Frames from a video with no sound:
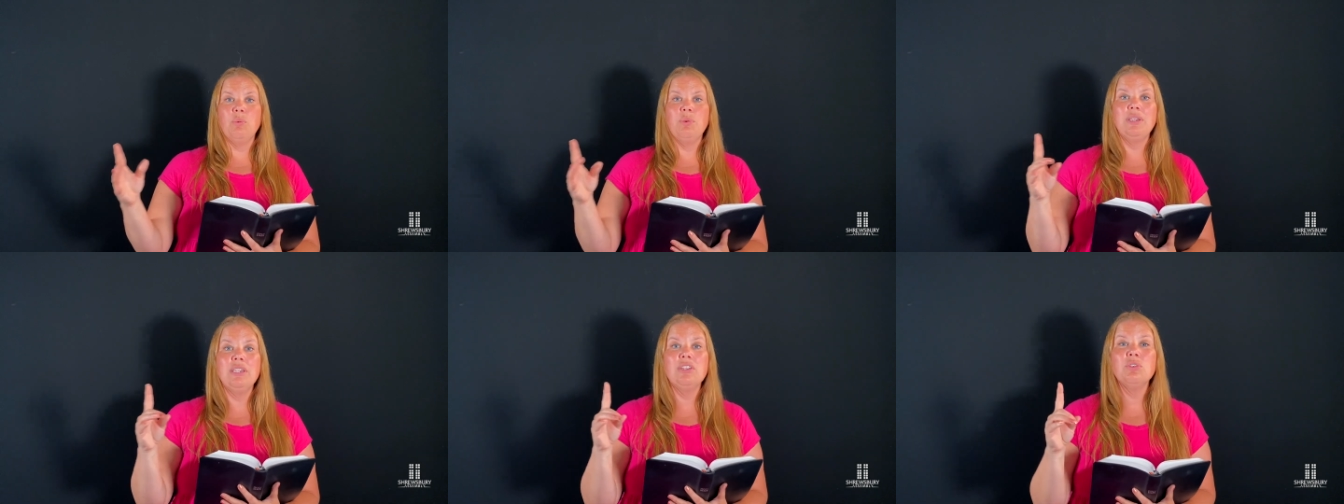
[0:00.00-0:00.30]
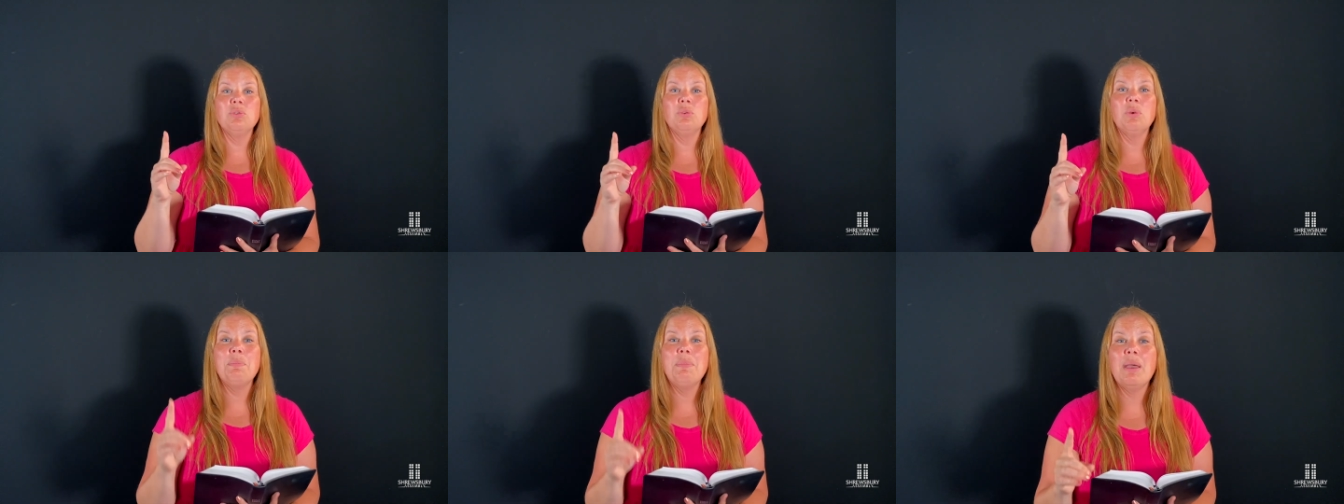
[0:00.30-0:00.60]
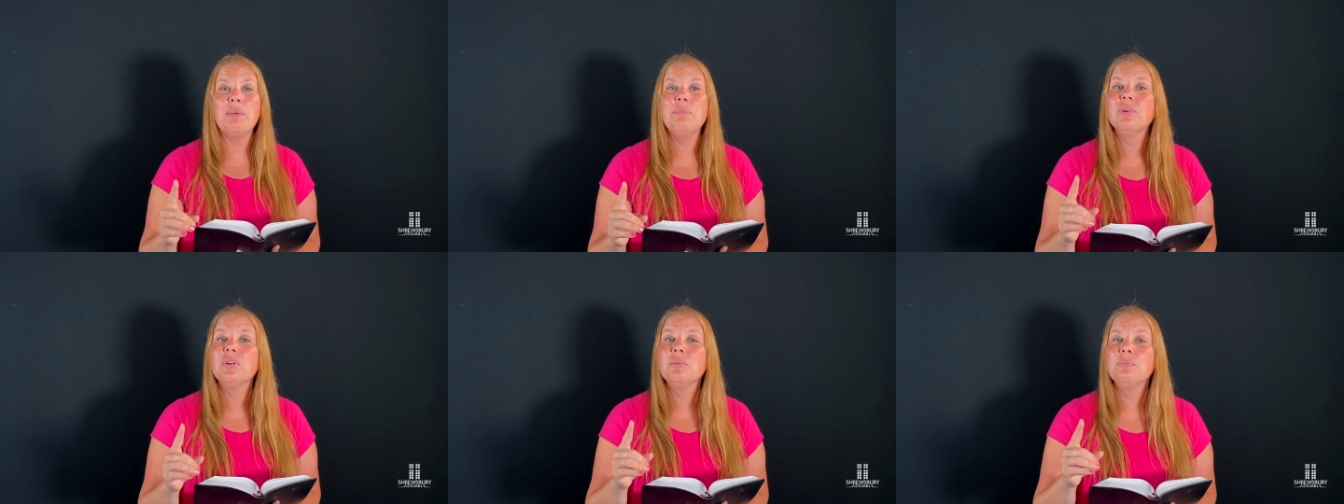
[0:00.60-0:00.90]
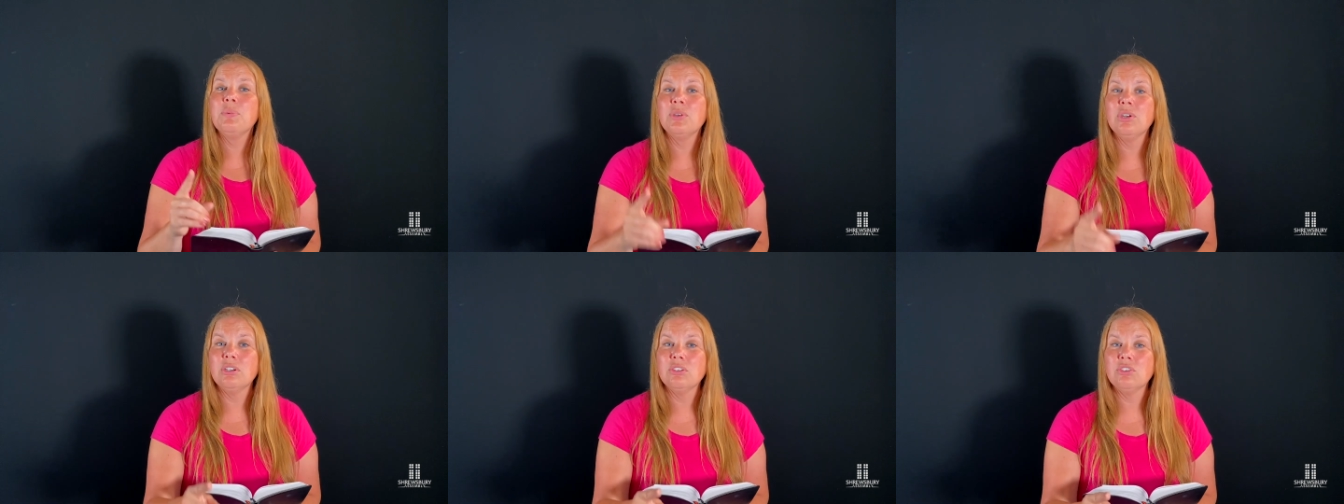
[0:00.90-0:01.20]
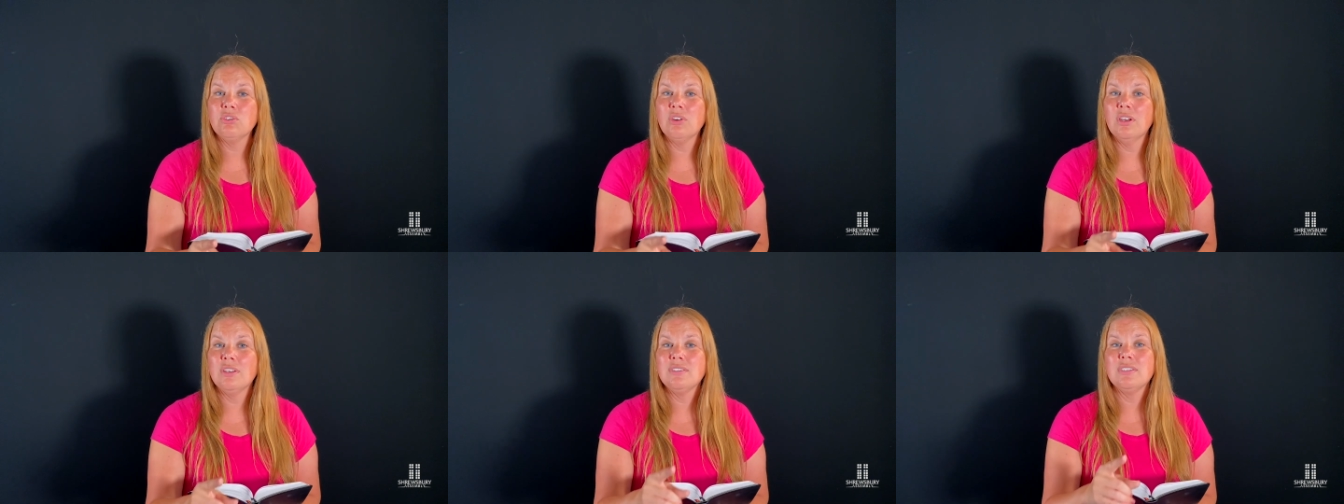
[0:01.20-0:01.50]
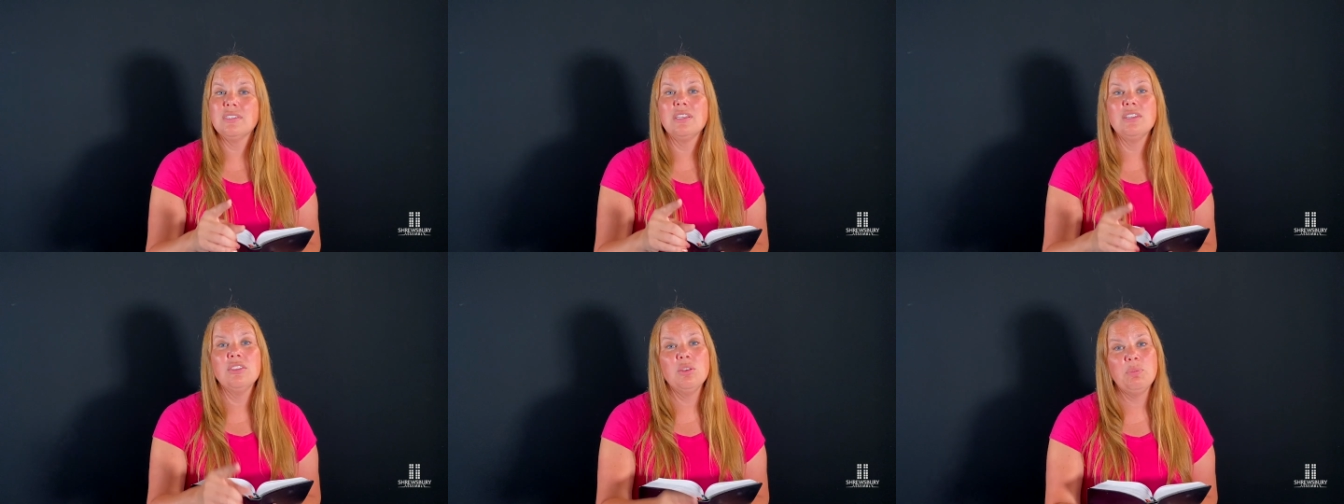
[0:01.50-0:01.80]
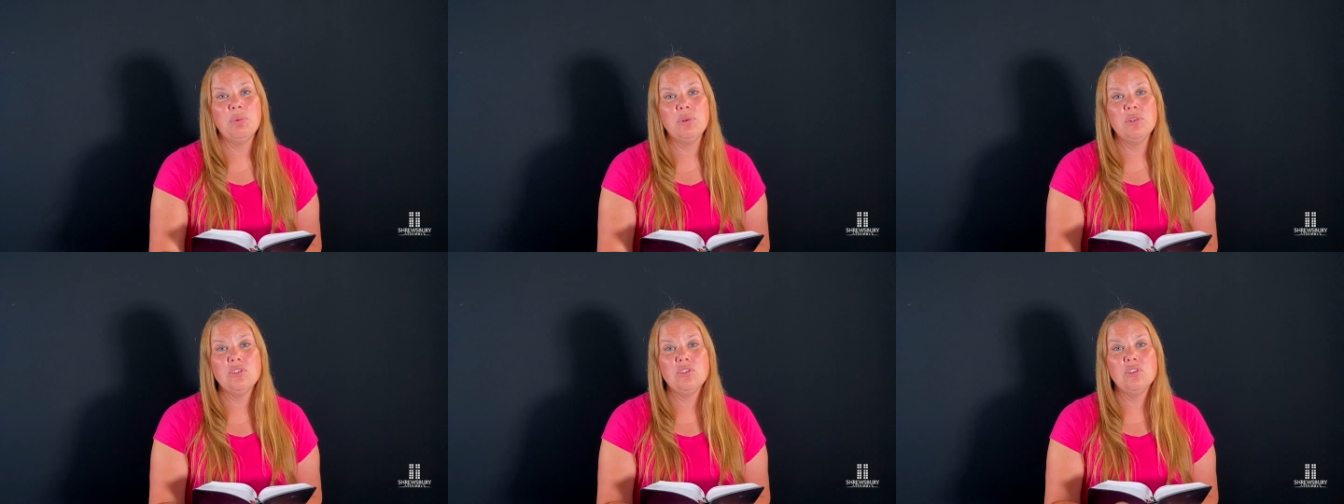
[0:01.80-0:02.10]
we need to remember and put our trust in the
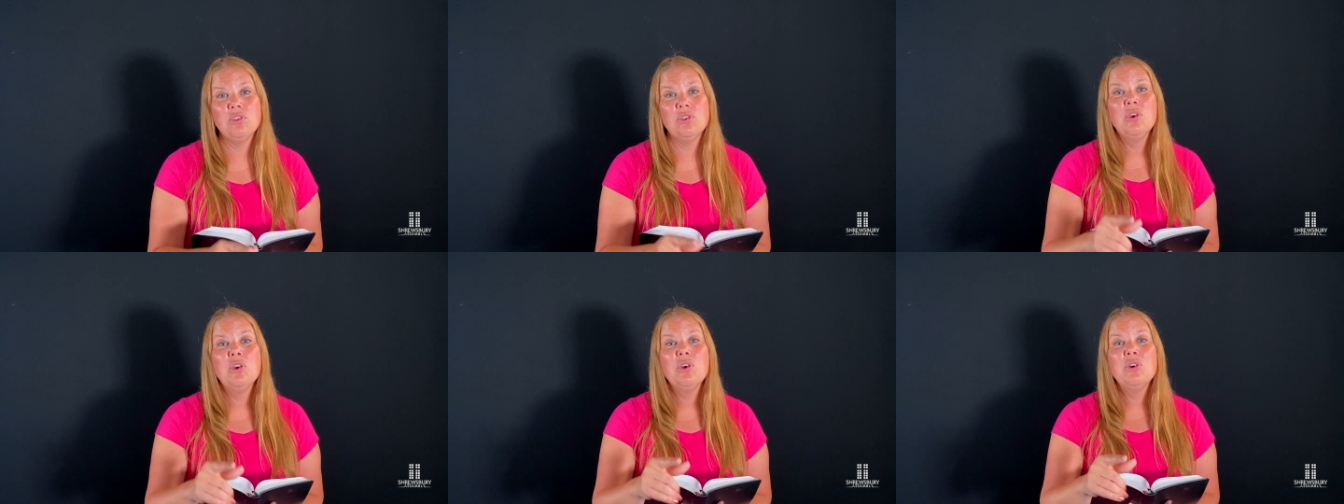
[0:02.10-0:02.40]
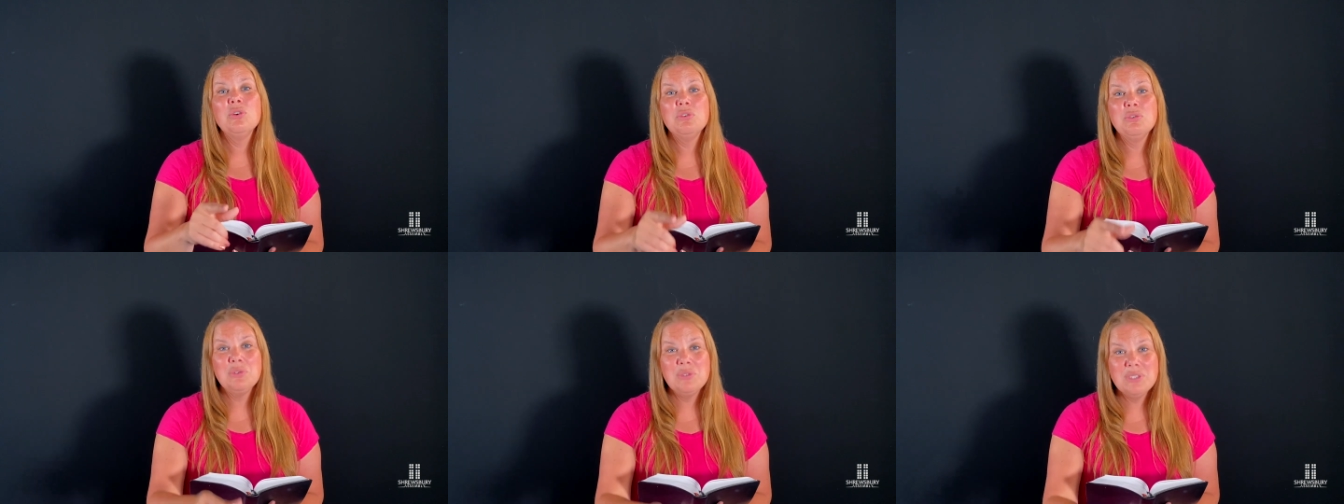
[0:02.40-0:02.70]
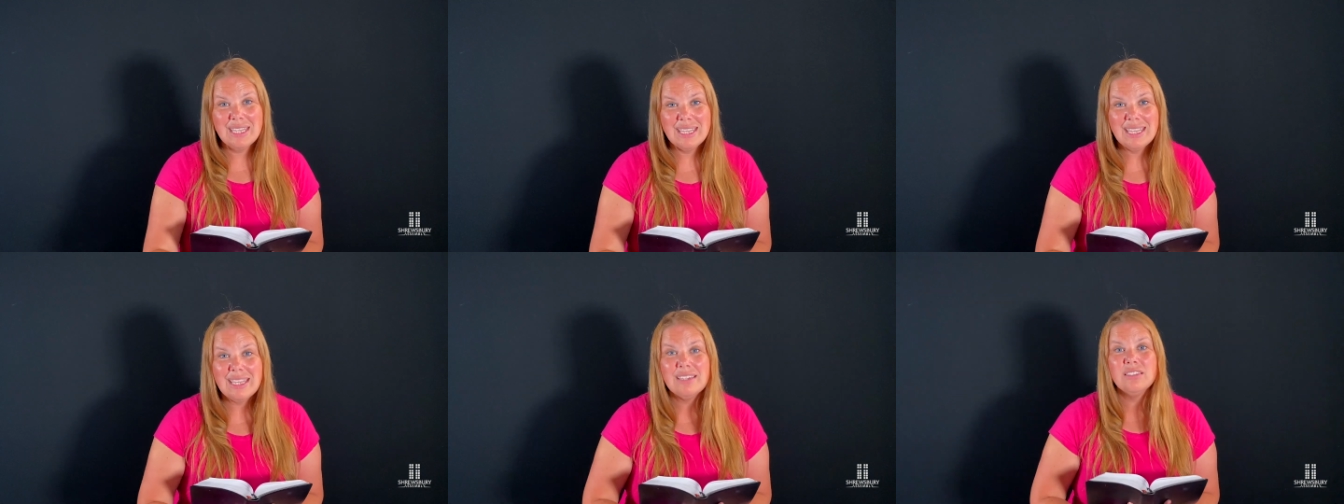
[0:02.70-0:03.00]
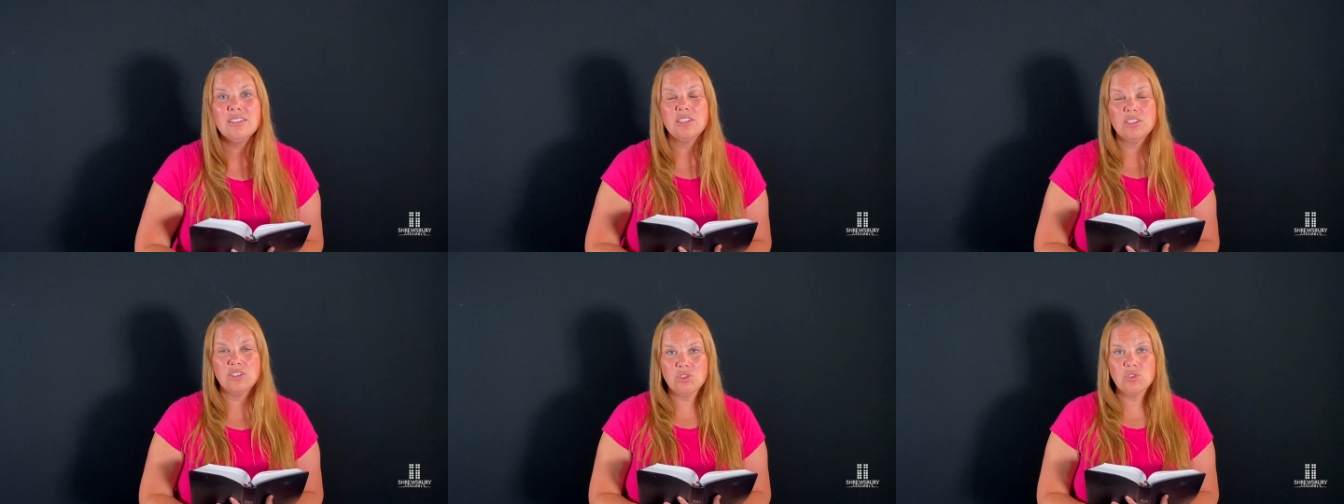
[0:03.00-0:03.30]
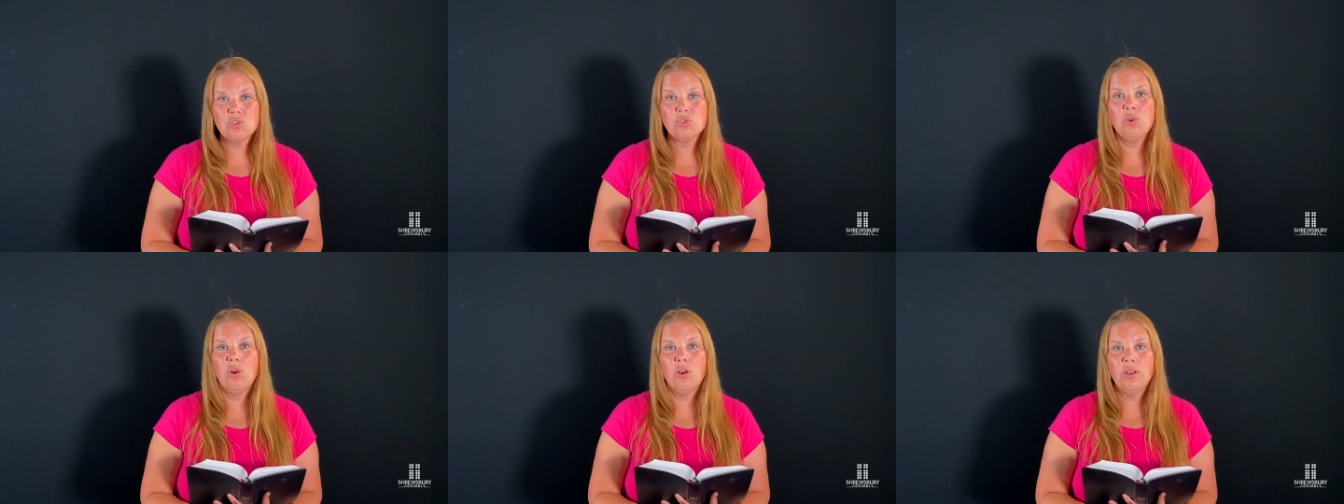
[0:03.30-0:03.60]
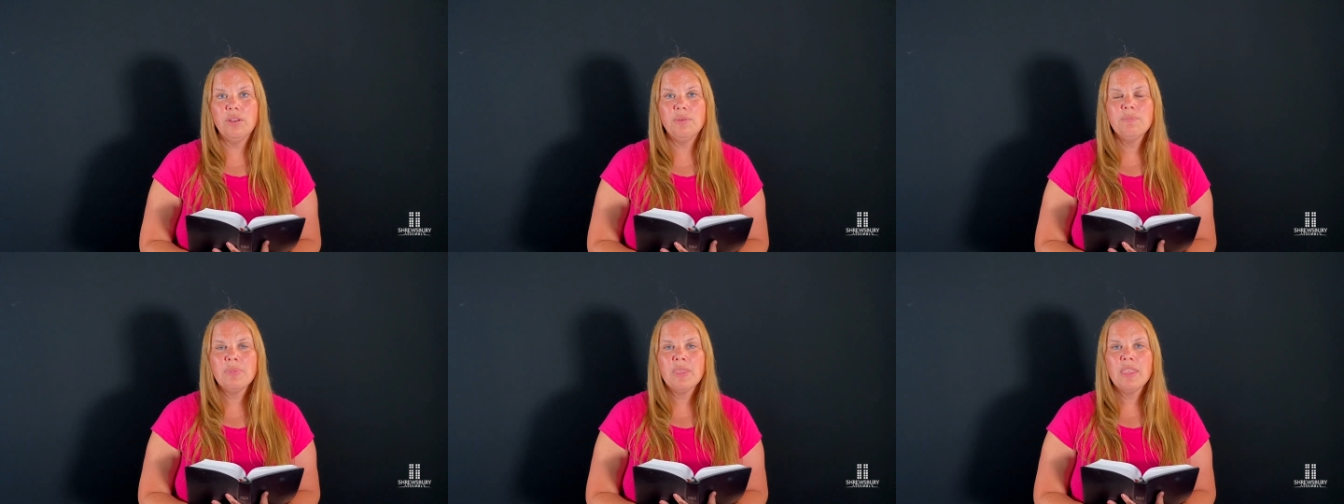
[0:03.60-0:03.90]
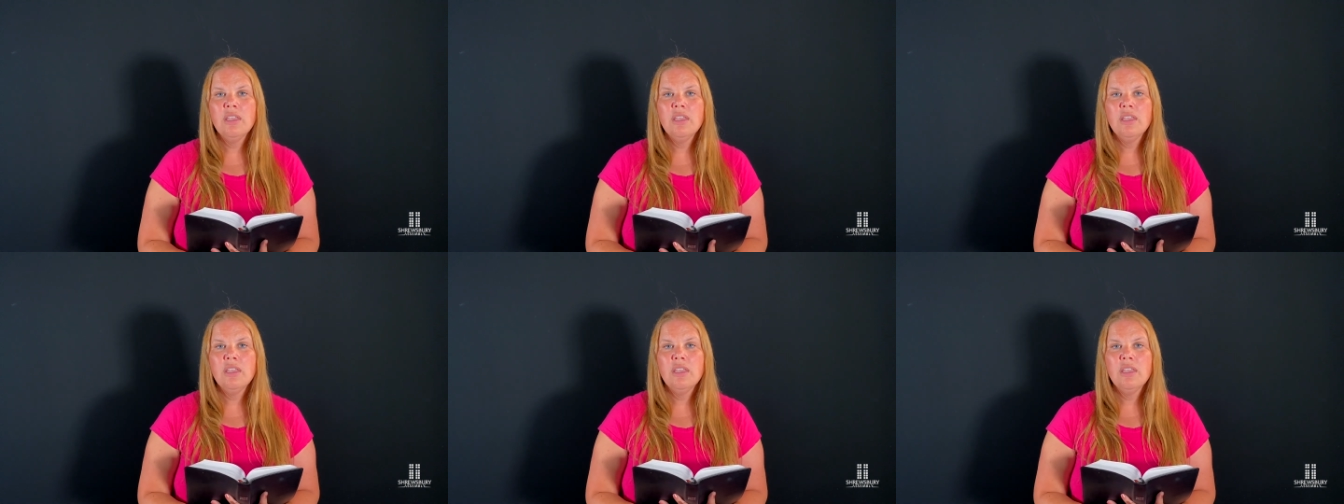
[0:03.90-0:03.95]
person who's in control.